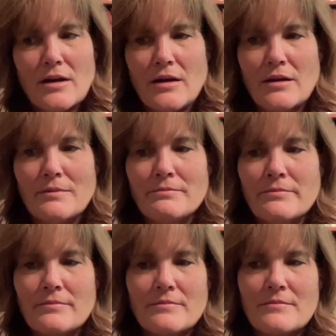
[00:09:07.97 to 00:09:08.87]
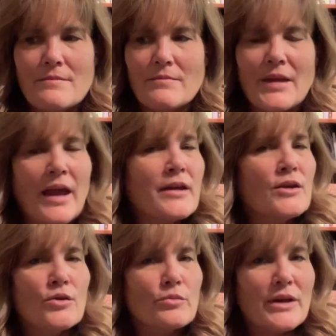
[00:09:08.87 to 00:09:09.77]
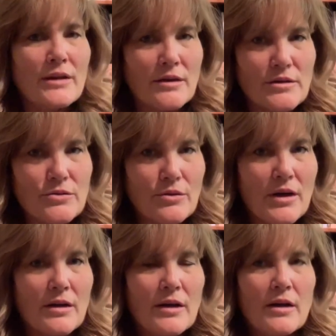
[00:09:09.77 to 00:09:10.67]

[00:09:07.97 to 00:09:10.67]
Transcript: hanging a wreath on the door,